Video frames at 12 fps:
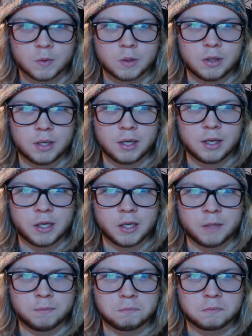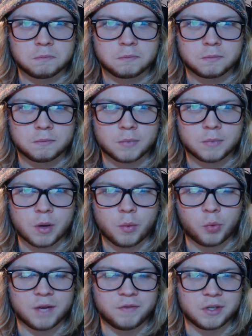I'm
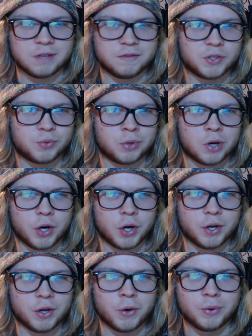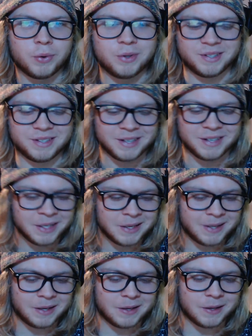gonna have to give this one a hard no.
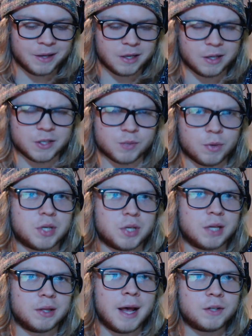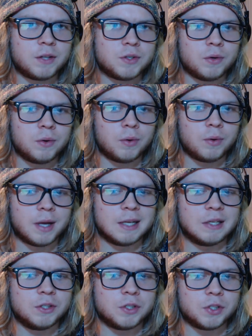As much as I'd like to, I
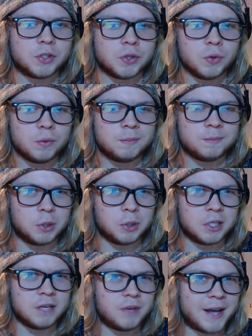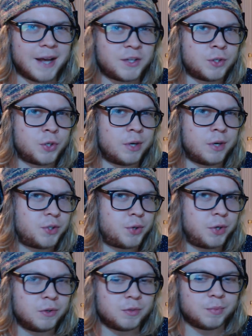do believe in
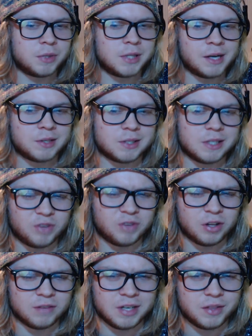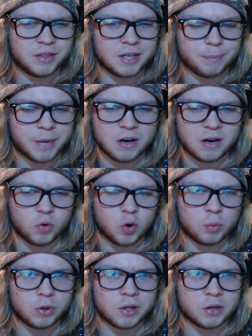extraterrestrials, but that doesn't involve anything
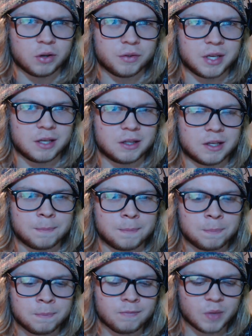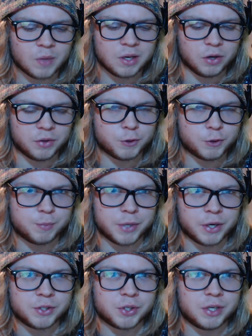paranormal. I don't think that, you know, they're
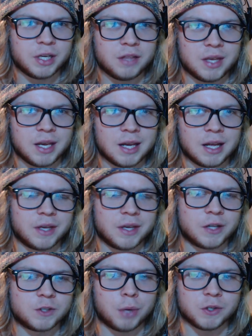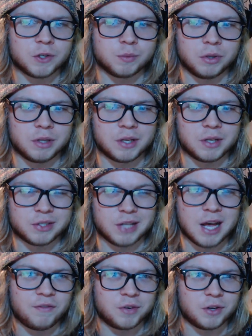spirits or anything. I think it's possible that there's
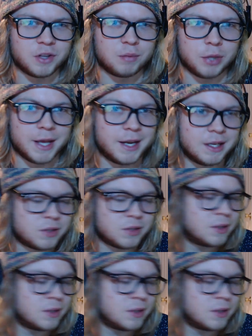life on other planets.